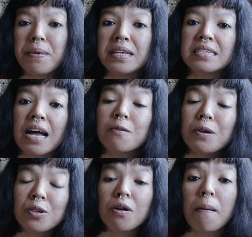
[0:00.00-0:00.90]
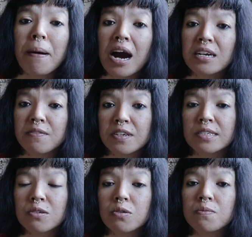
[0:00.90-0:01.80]
meaning that when you are part of
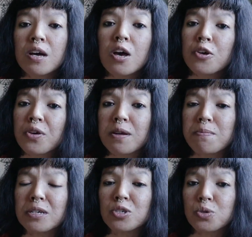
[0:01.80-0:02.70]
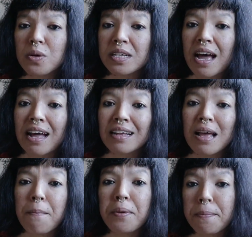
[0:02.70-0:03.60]
this group, you can be sure that
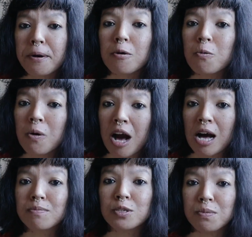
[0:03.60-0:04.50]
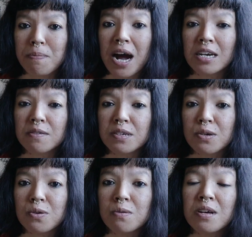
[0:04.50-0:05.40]
people who come to be part of the
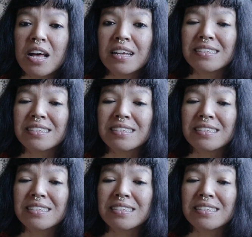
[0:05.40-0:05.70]
group,